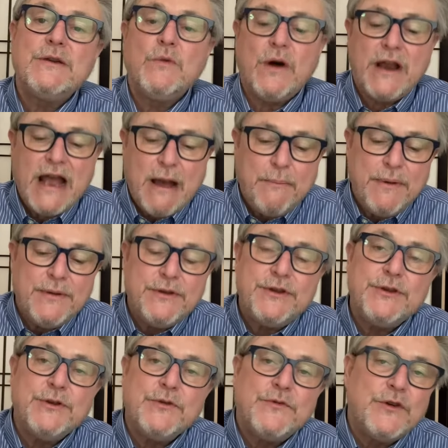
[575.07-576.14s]
What happened
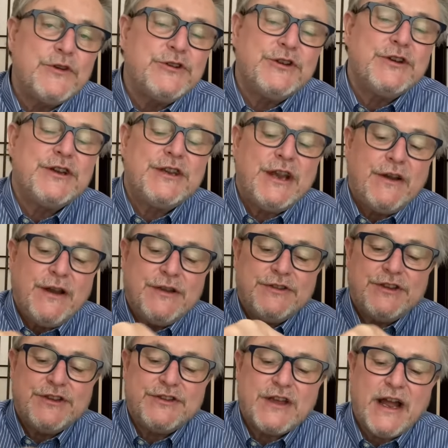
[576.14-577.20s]
to First Unitarian
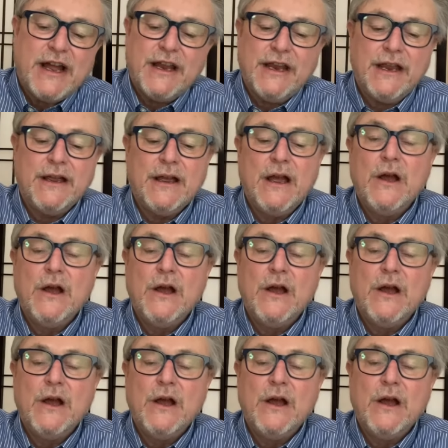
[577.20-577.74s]
Society